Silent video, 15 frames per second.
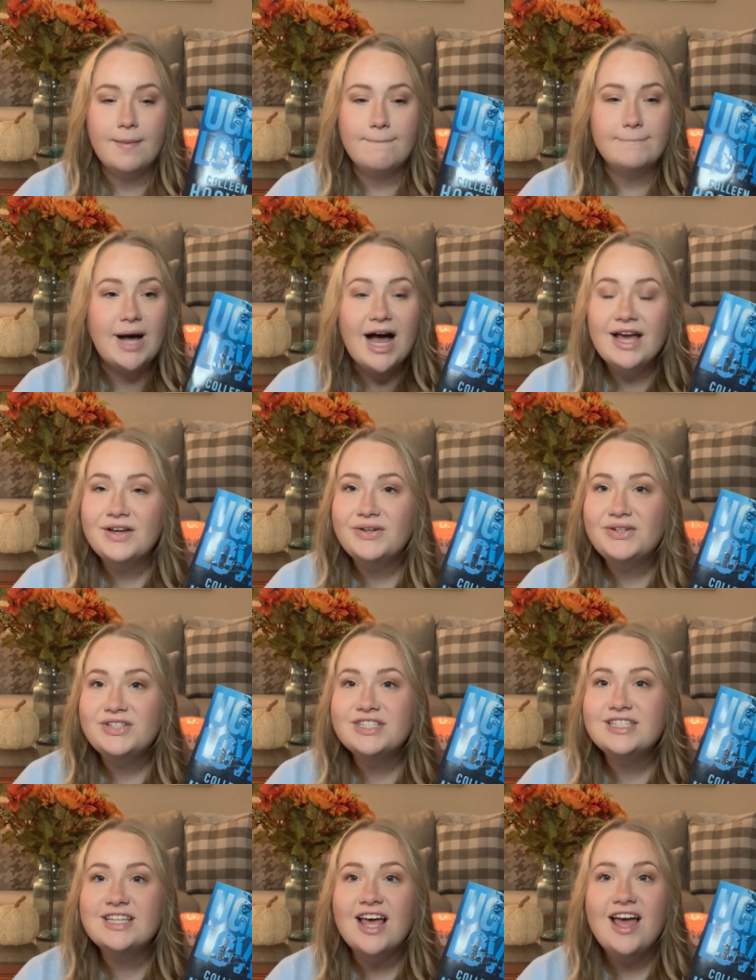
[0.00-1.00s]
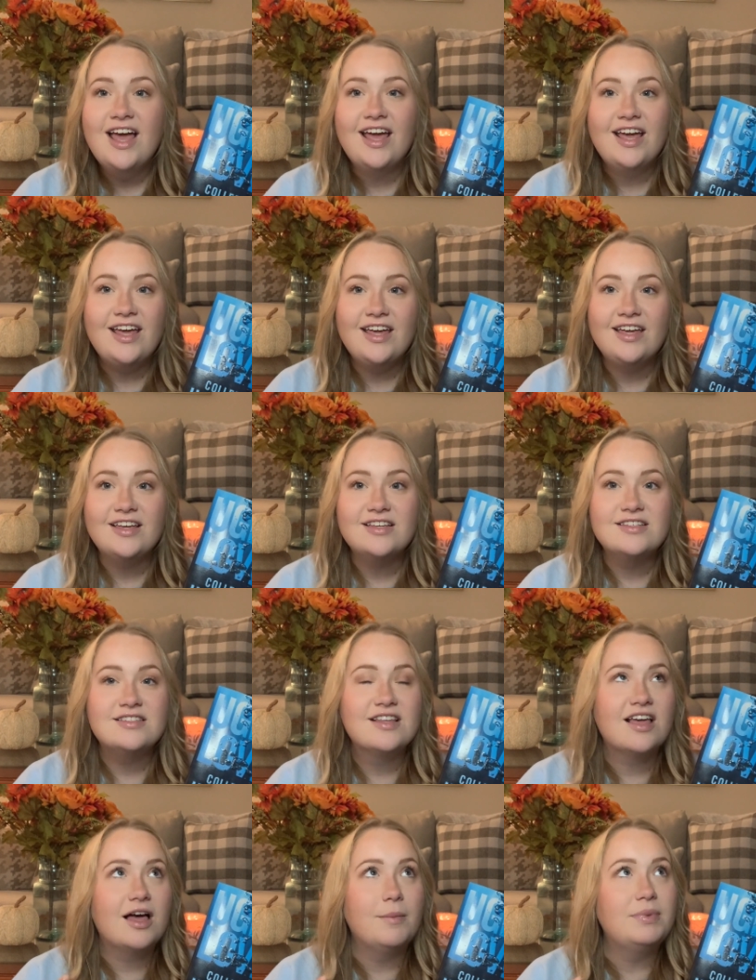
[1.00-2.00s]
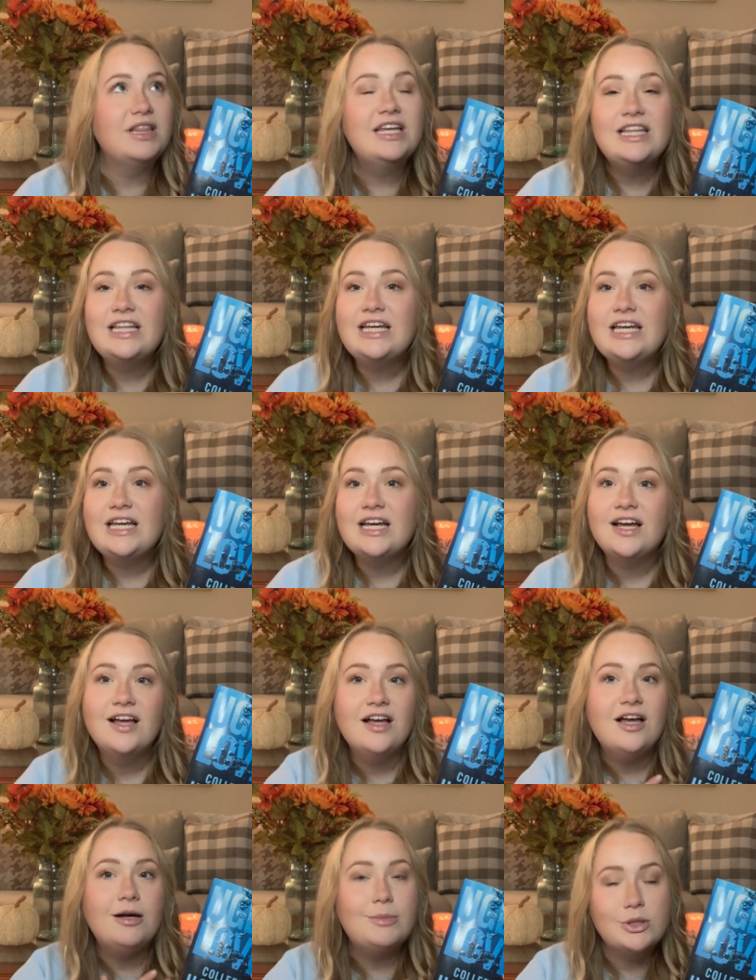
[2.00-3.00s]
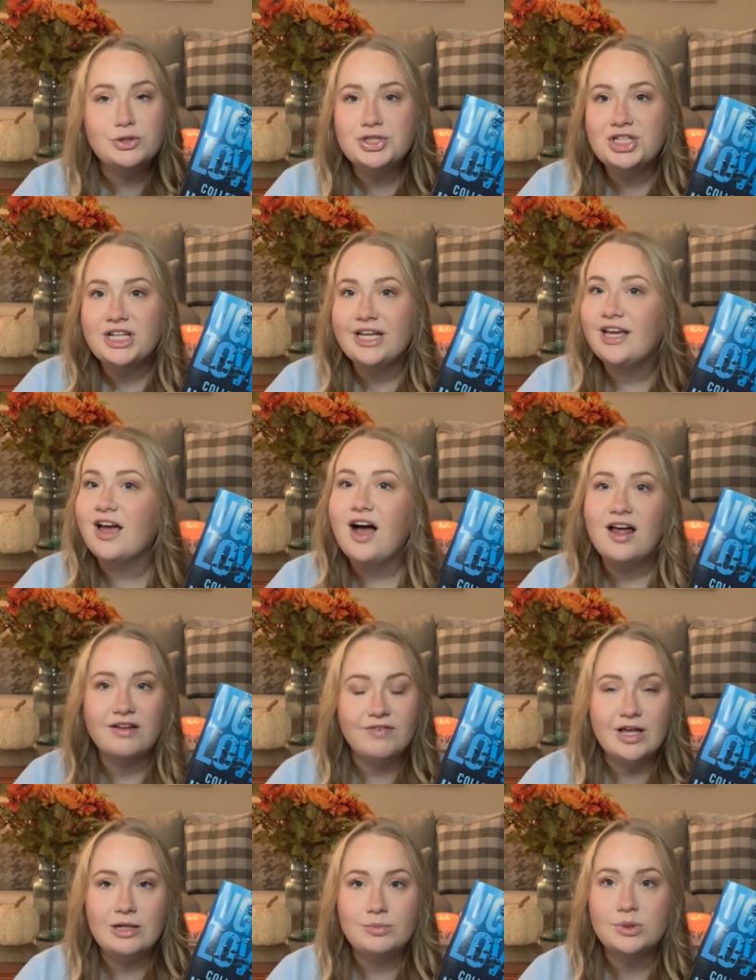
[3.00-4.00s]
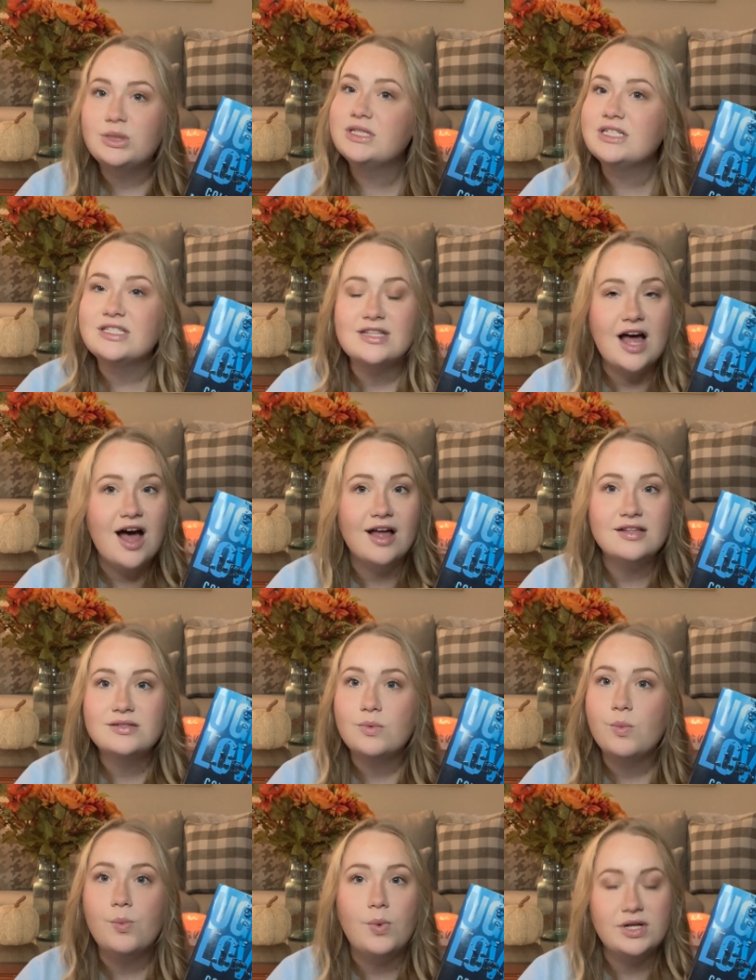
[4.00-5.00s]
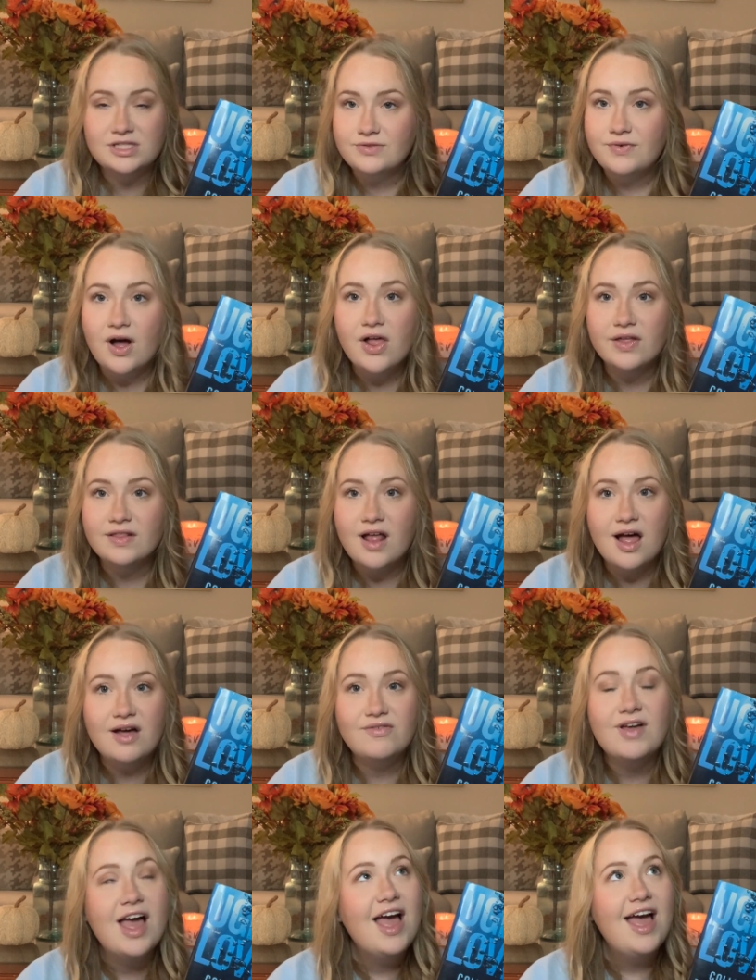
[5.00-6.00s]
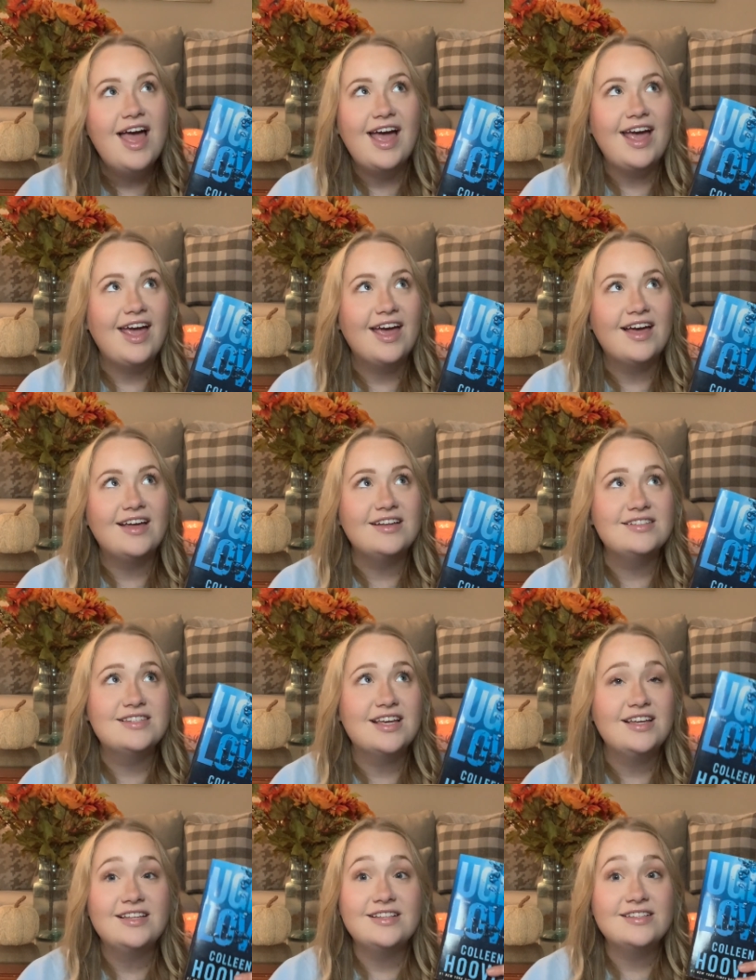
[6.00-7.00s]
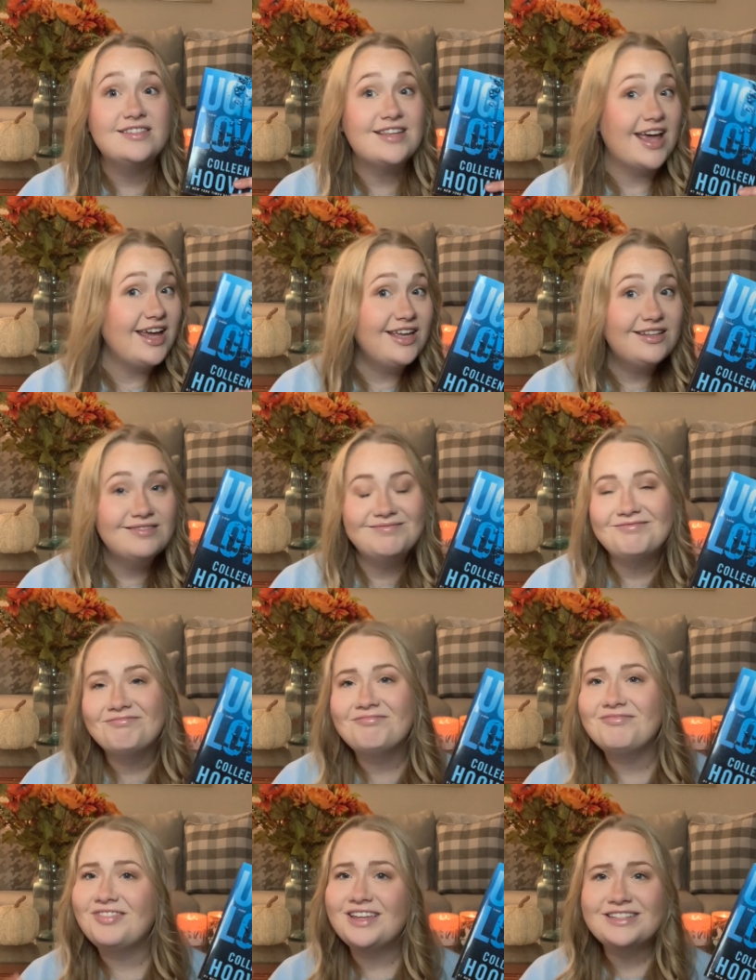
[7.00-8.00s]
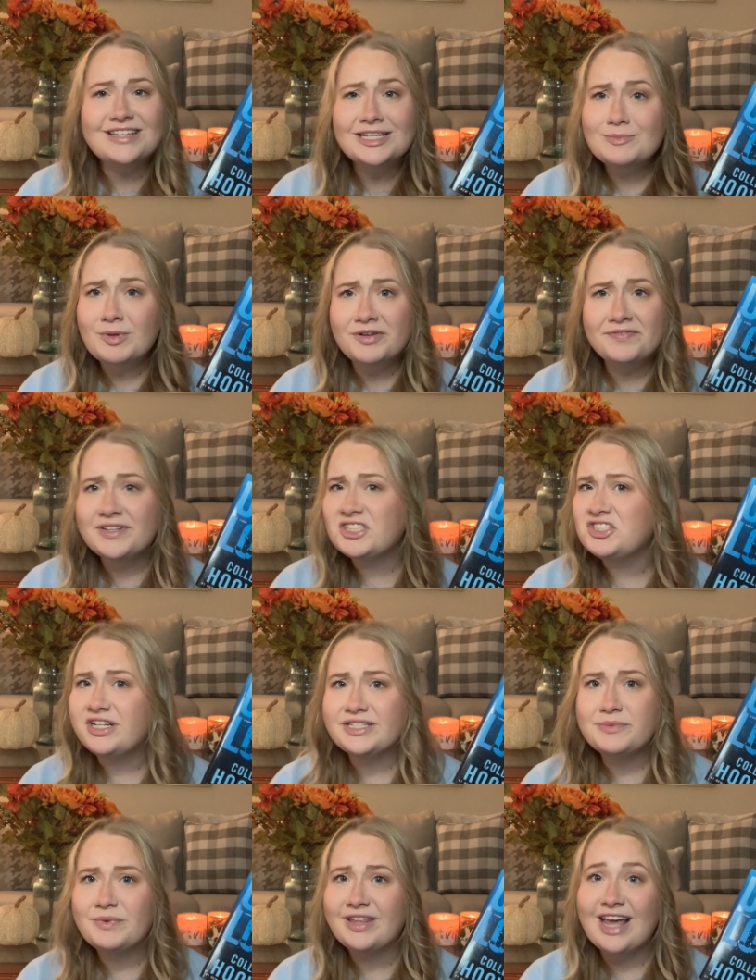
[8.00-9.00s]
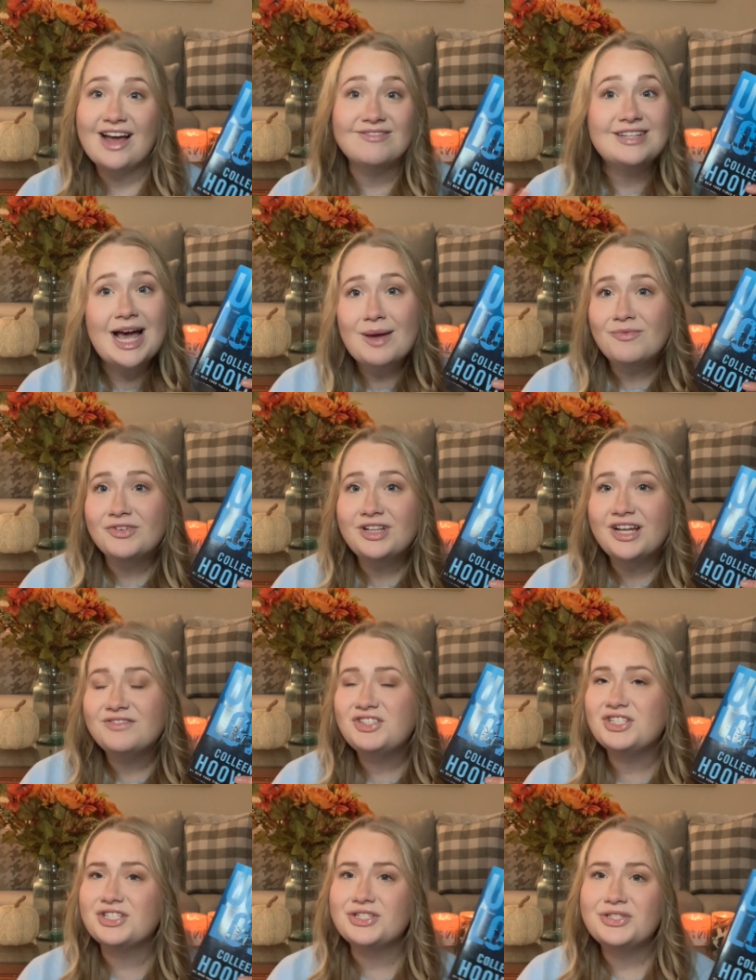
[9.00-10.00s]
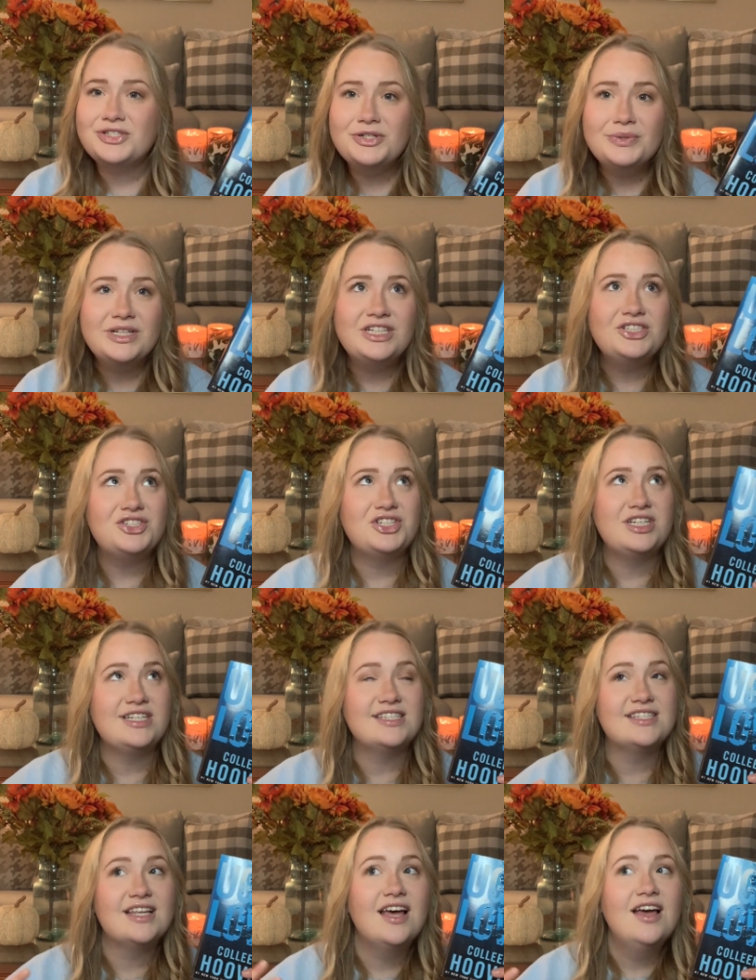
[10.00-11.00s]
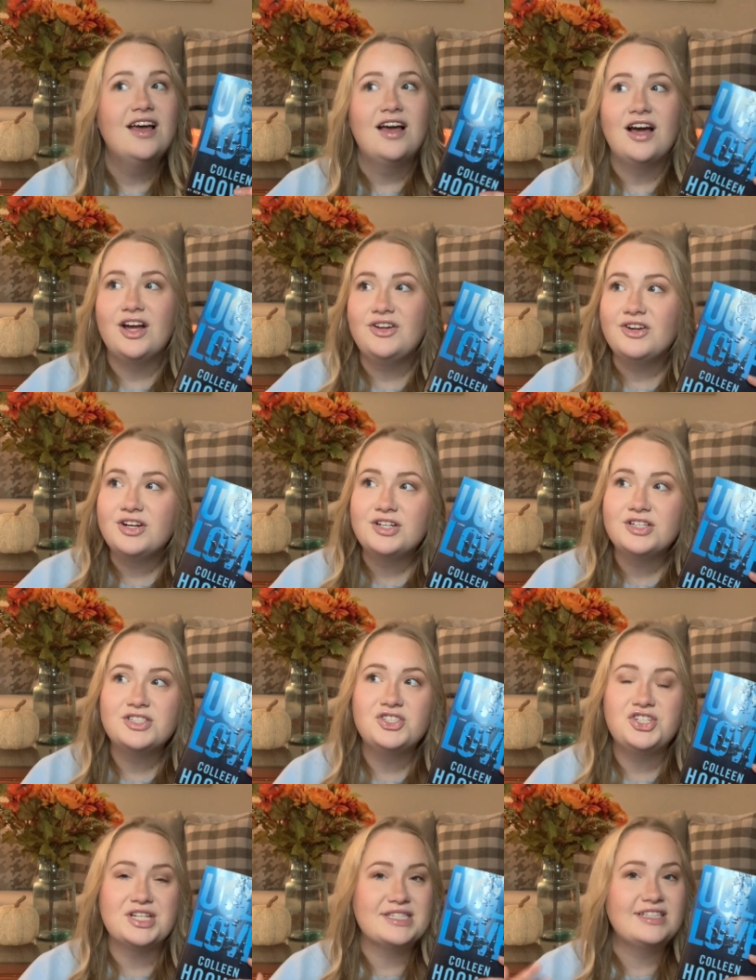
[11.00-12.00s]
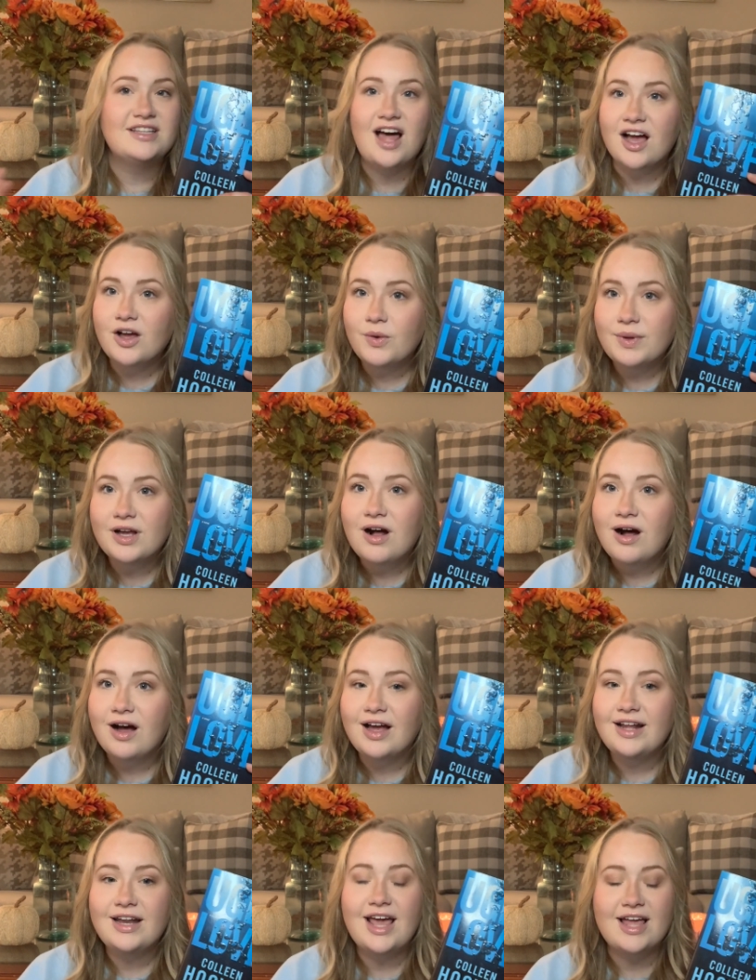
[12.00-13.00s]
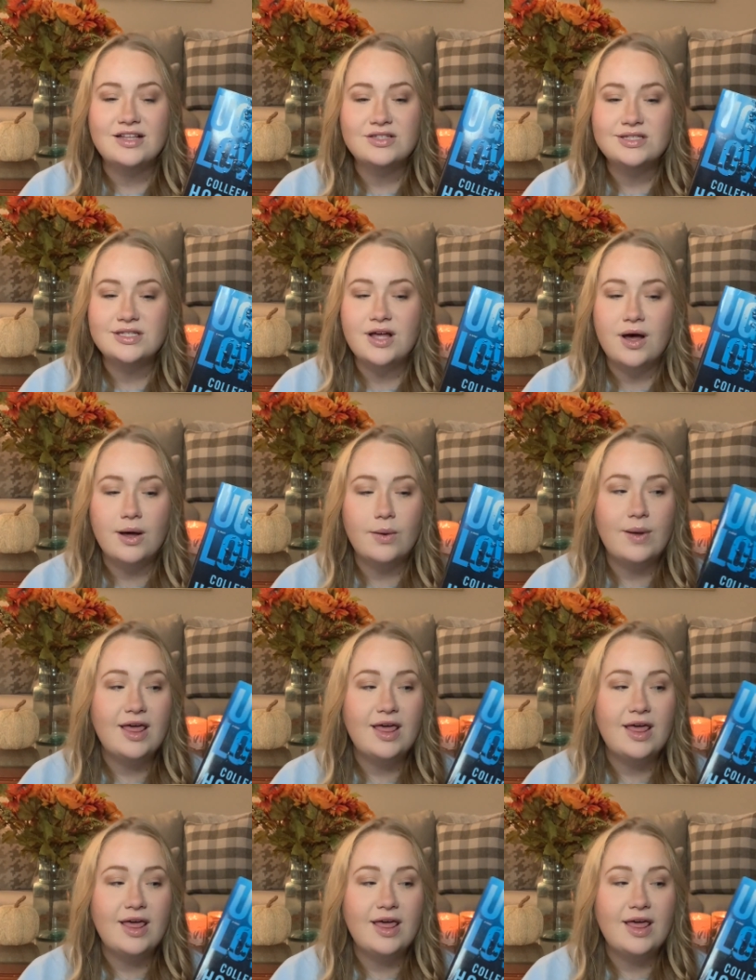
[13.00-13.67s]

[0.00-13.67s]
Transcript: Miles is completely emotionally unavailable, does not want to fall in love, and Tate thinks that's perfect. She doesn't really have time for love. She's a student, she's a nurse, she has a lot going on, and so